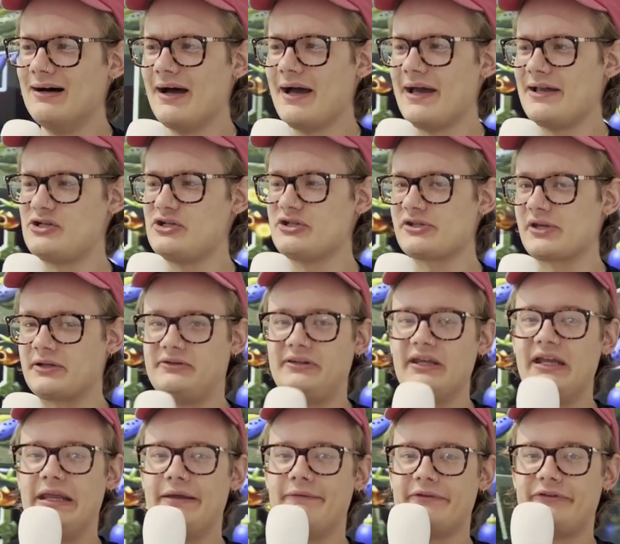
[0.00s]
and she's like,
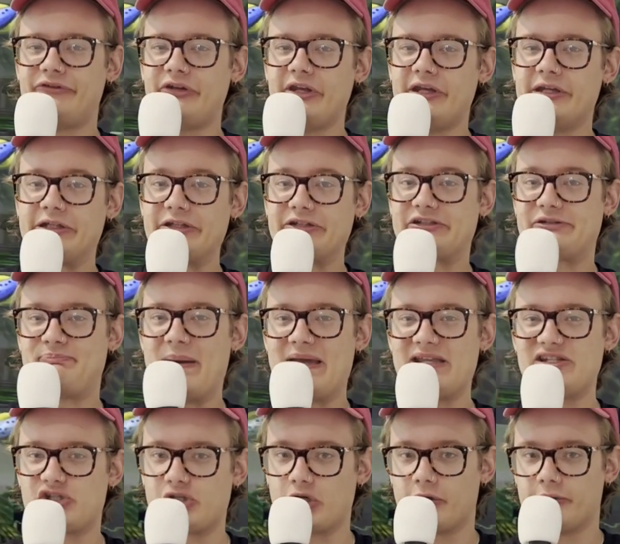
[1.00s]
"Didn't even see a
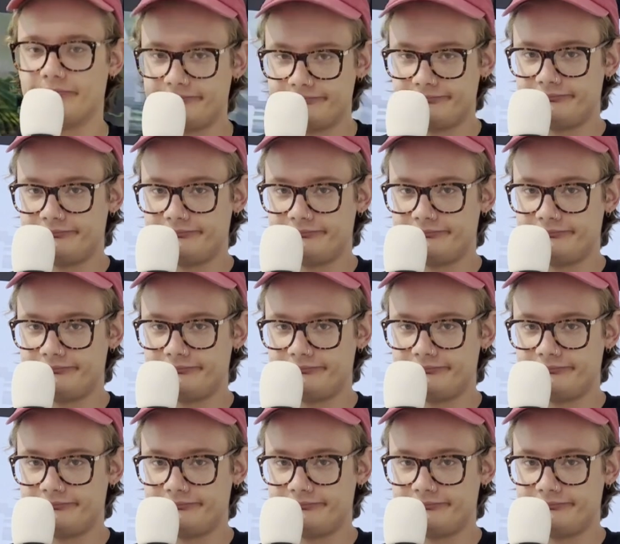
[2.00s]
dispenser.